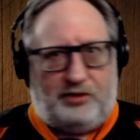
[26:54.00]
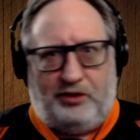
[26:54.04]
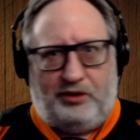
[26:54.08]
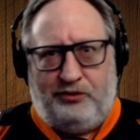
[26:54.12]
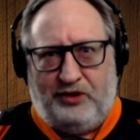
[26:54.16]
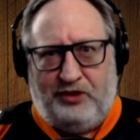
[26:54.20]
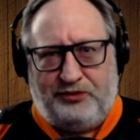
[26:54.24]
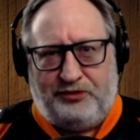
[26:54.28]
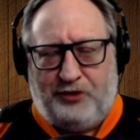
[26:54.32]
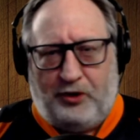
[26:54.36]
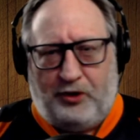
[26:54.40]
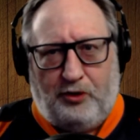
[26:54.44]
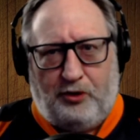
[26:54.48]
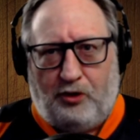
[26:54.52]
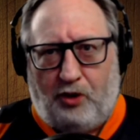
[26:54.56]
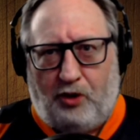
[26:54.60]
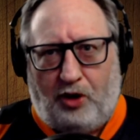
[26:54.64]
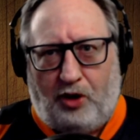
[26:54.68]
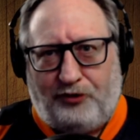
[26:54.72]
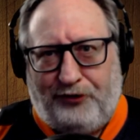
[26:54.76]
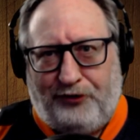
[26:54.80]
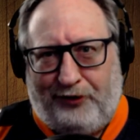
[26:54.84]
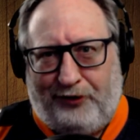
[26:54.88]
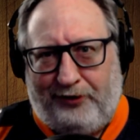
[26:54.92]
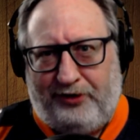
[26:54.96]
that there are
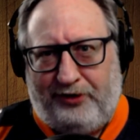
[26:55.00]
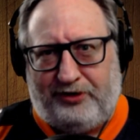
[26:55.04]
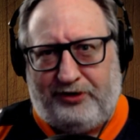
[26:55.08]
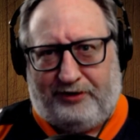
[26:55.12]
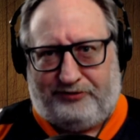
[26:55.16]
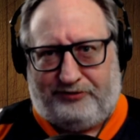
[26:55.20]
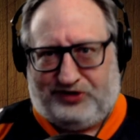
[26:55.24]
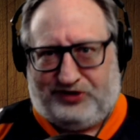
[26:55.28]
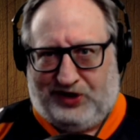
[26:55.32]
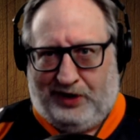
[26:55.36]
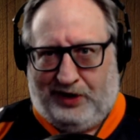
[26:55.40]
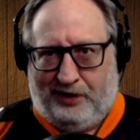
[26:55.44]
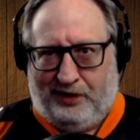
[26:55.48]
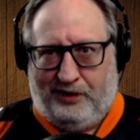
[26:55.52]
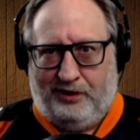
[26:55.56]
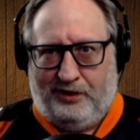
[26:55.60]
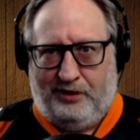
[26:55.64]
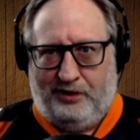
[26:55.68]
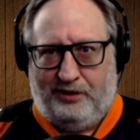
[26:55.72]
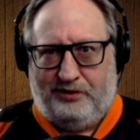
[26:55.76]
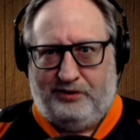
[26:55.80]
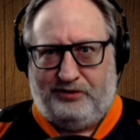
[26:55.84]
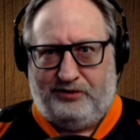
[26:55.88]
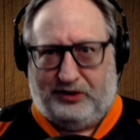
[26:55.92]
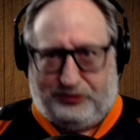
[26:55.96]
alternatives,
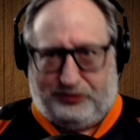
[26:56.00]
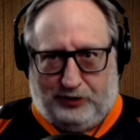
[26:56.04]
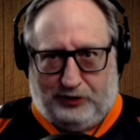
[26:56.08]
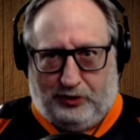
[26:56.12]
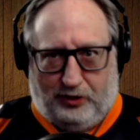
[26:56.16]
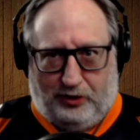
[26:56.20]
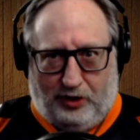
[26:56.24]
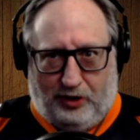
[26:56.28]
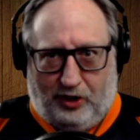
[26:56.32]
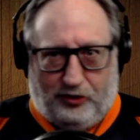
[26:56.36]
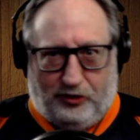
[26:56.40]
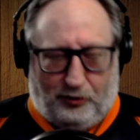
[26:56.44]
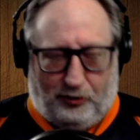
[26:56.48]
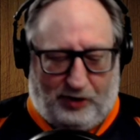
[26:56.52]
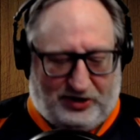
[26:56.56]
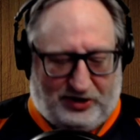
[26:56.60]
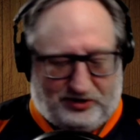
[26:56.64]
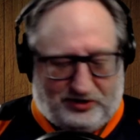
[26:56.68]
that there are other ways,